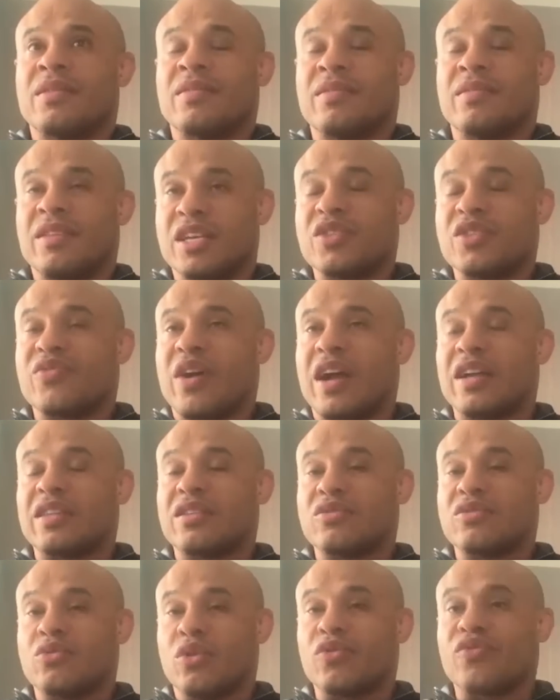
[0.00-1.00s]
this fight
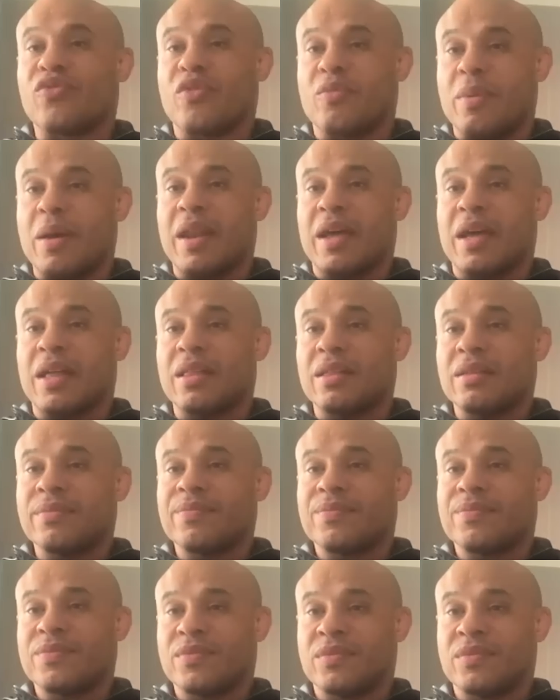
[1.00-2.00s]
is good for Belal.
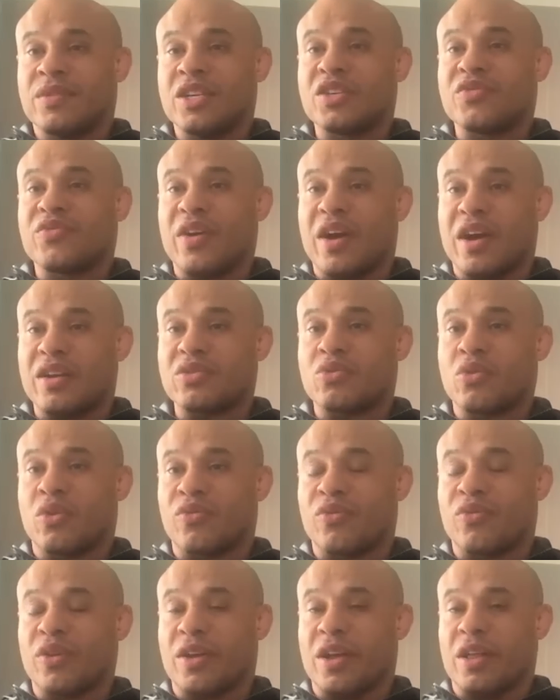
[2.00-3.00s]
This fight is
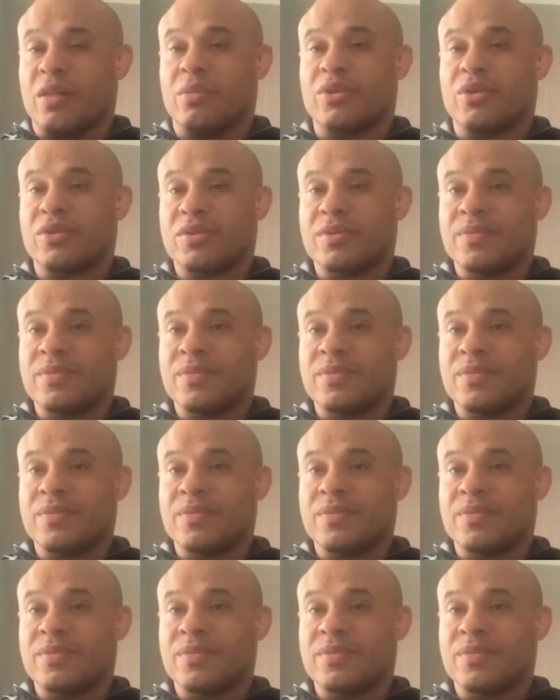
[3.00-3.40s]
good for Gilbert.